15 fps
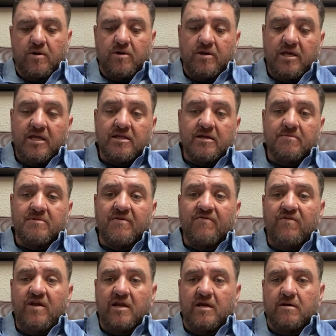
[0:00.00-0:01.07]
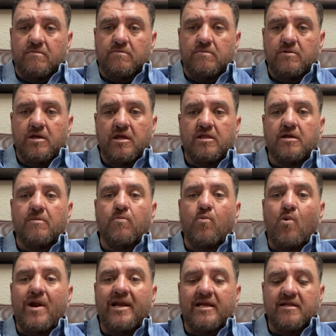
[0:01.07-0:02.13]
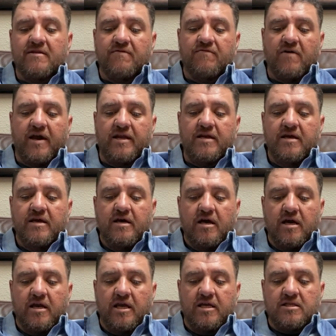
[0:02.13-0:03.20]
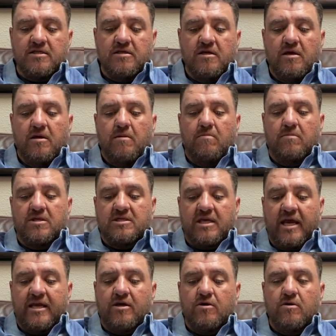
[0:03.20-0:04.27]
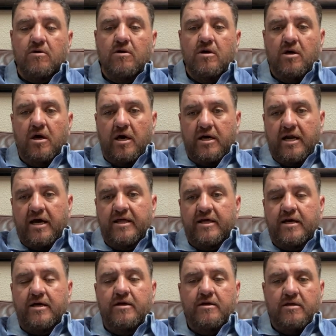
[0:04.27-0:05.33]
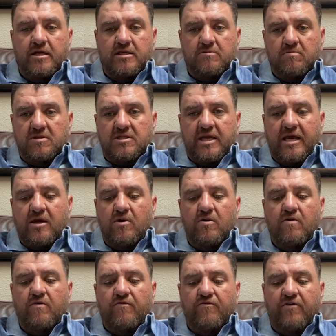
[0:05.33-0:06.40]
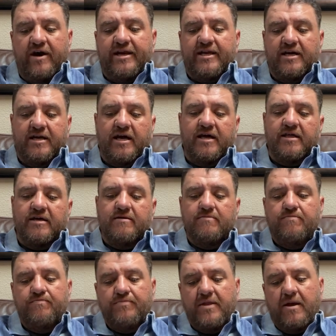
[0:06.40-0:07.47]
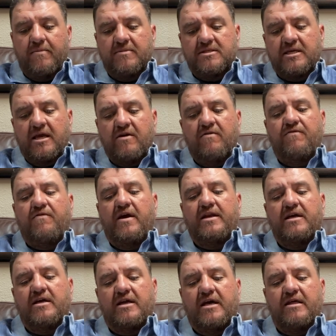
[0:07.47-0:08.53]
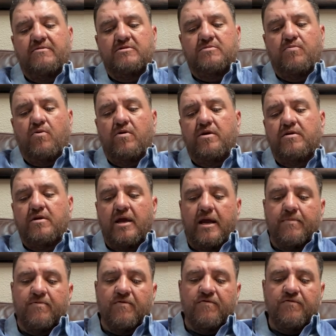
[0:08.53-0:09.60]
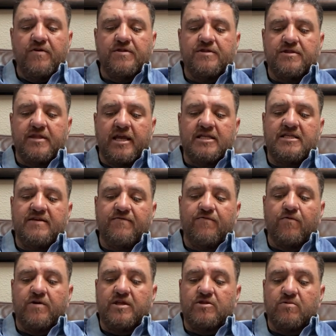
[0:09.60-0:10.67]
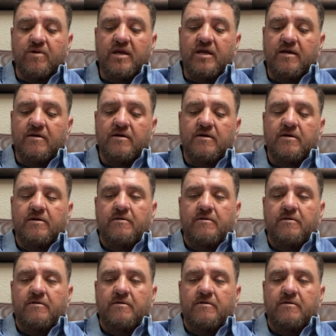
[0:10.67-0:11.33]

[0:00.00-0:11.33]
Well, he ended up defeating him. He ended up winning the fight against Masaiko Arada. That's Masaiko fighting Arada. Now, Masaiko fighting Arada was born April 5th, 1943.